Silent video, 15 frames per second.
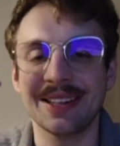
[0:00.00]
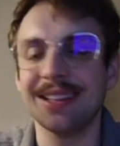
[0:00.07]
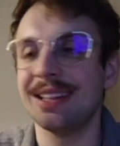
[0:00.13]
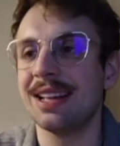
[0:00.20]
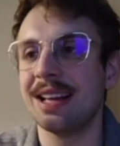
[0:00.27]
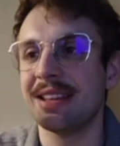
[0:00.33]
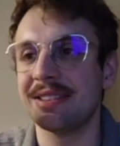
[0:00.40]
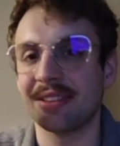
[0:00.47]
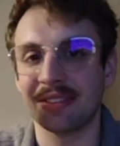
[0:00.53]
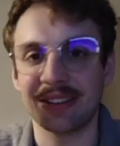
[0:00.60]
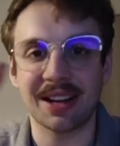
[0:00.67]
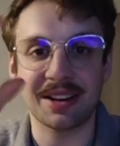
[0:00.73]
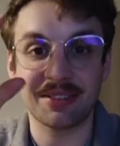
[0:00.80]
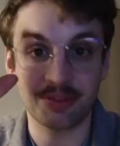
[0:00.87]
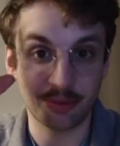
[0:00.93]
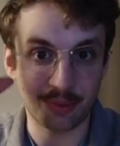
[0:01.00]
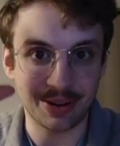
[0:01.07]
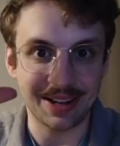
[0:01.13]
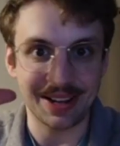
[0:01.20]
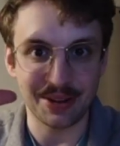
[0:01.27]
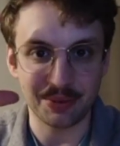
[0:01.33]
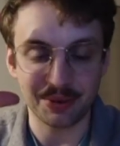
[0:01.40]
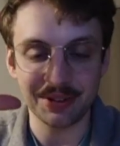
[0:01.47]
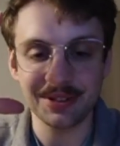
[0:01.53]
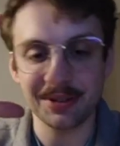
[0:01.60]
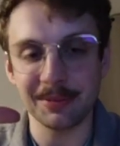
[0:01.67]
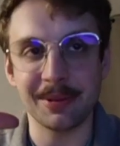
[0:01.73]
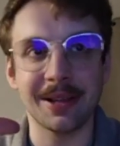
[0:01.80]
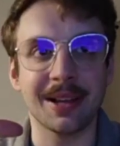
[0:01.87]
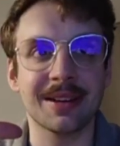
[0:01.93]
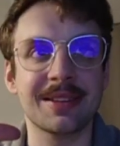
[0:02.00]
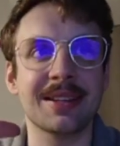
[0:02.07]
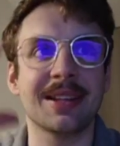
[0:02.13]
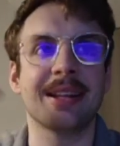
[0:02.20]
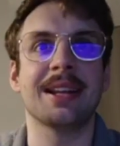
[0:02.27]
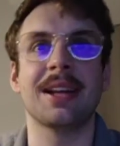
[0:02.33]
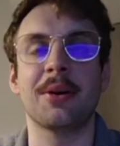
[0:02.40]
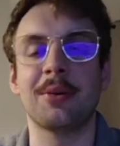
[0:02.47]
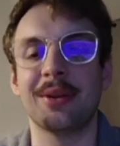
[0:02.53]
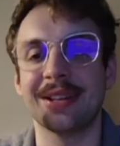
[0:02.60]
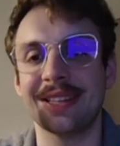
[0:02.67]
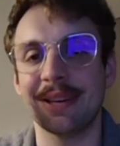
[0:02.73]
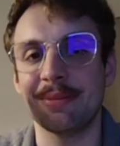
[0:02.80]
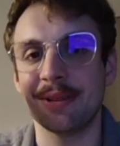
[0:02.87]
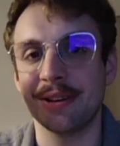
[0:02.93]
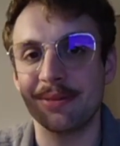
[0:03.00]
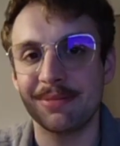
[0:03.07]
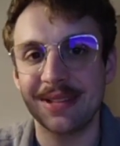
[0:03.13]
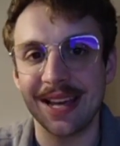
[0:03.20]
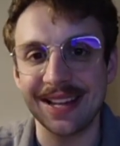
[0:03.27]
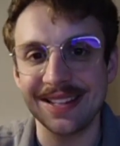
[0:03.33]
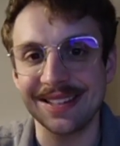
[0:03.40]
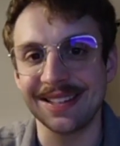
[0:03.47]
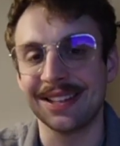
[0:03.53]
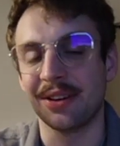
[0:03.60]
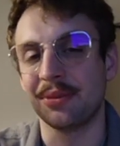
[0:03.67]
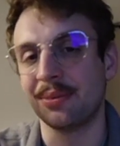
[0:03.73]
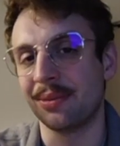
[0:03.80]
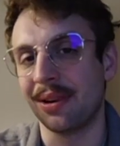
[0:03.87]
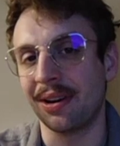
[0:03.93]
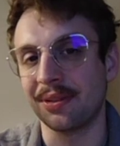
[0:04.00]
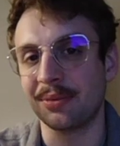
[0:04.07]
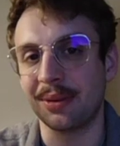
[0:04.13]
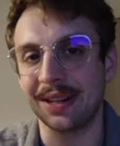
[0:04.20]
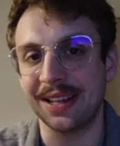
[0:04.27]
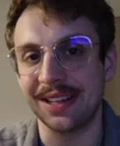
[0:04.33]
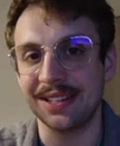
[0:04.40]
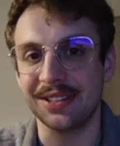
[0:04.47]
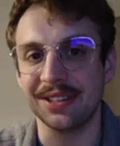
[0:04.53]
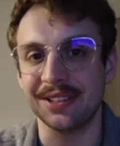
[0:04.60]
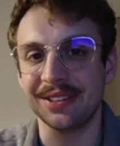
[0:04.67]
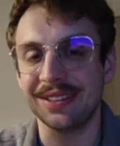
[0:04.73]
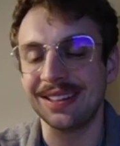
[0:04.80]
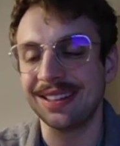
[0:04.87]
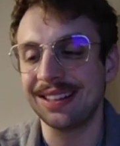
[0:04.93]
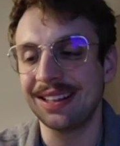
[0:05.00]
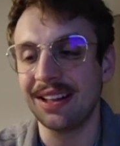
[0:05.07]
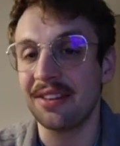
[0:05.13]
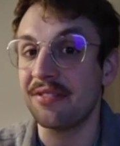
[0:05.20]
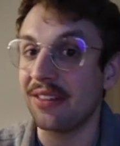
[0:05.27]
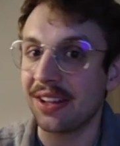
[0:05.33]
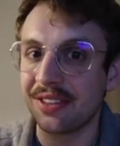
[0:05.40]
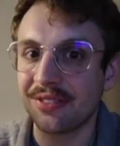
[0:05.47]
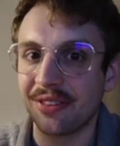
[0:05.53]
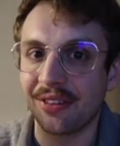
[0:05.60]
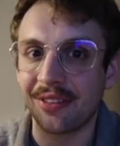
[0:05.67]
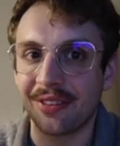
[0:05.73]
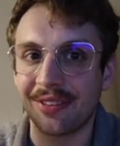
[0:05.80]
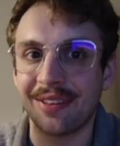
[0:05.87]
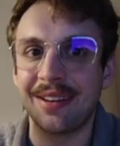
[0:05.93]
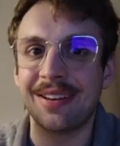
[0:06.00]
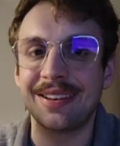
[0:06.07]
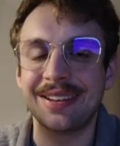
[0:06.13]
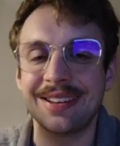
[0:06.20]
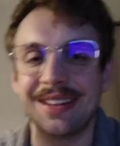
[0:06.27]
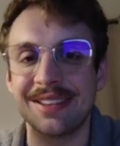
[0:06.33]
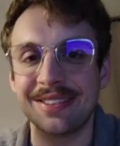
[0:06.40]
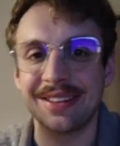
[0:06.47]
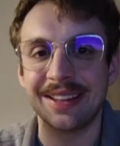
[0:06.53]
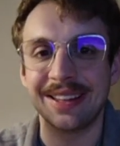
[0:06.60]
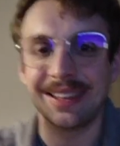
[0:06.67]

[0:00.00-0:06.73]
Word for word: So that's what I want to build, and I will keep you updated on what I do. Thanks for listening.